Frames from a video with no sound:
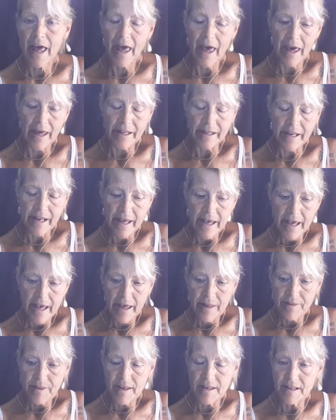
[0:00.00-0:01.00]
and
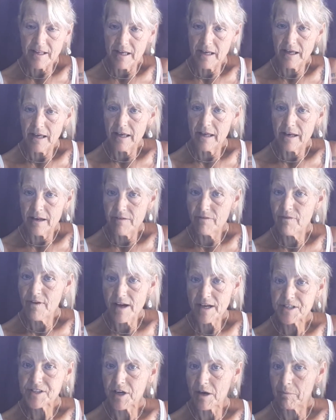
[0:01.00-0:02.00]
it
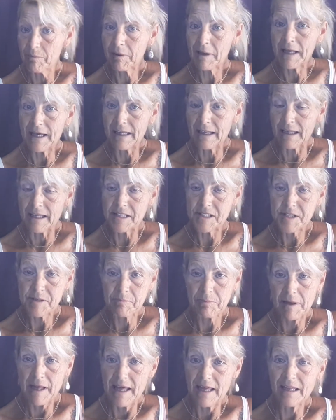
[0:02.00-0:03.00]
affects our platelets.
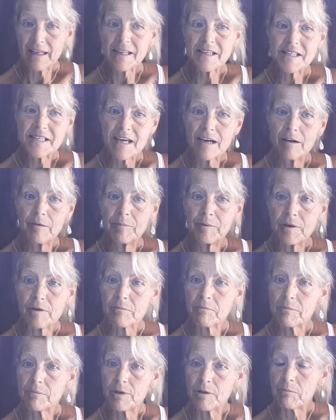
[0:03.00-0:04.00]
Platelets help your
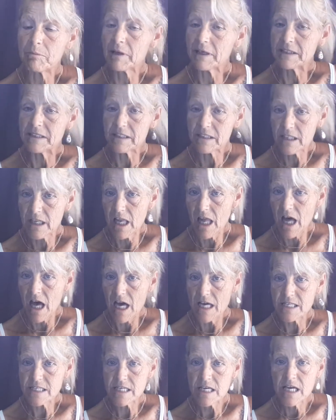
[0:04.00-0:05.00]
blood to
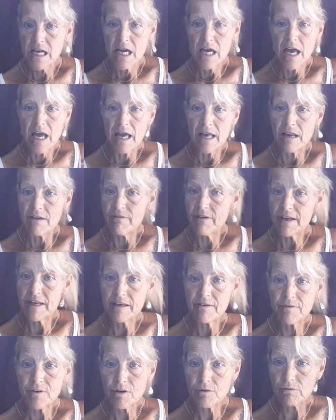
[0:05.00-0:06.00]
clot. And if
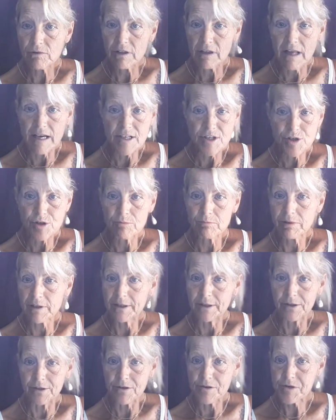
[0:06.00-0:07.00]
any of you realize you're
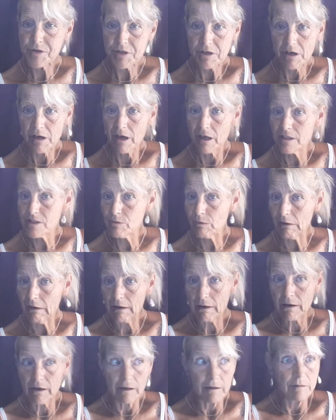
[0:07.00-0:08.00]
bleeders, that's what
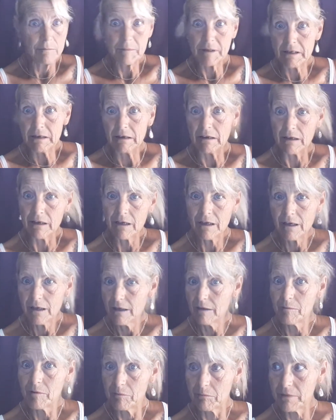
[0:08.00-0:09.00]
I call it.
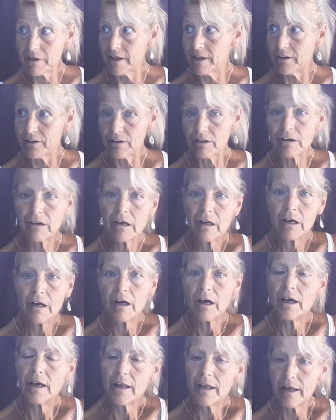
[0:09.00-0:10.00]
I'm a bleeder.
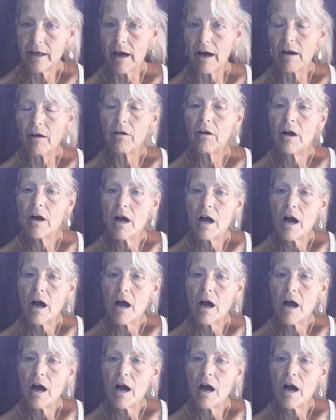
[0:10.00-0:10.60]
Anyhow,